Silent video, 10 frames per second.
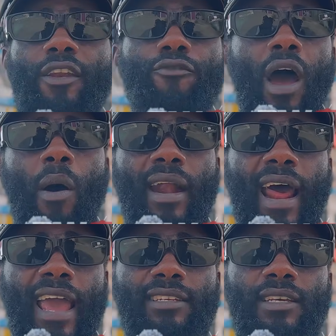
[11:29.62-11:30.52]
for our
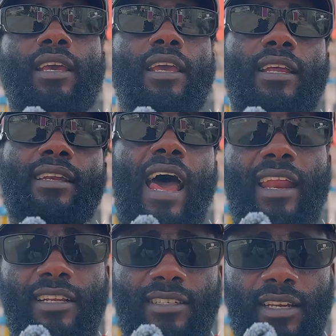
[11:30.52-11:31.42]
right
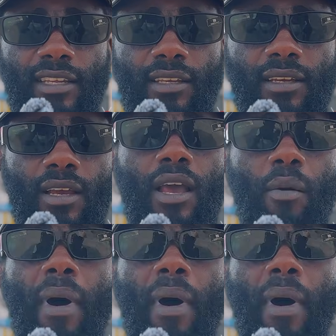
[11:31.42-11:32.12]
indirectly. Okay.